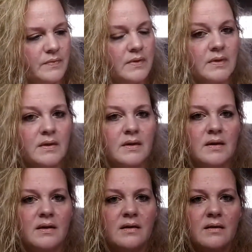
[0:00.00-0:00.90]
Look
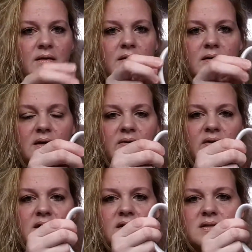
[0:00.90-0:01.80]
at
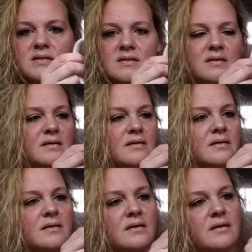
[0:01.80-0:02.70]
this.
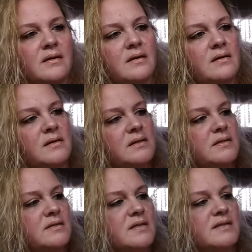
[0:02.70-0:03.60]

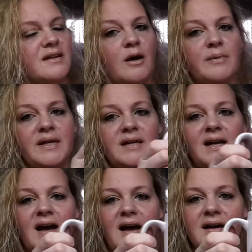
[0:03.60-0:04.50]
It says coming in
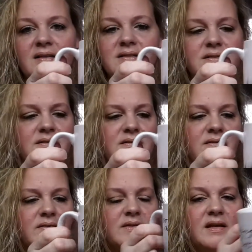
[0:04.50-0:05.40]
hot.
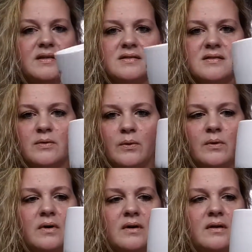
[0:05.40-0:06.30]
That's
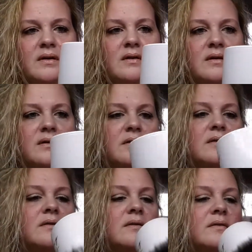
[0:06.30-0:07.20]
cool.
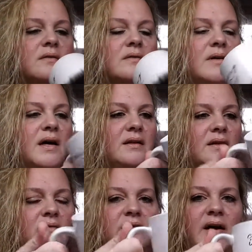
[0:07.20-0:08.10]
I
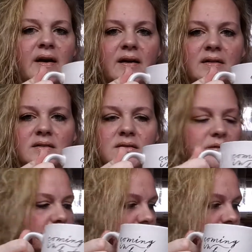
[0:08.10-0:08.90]
love that.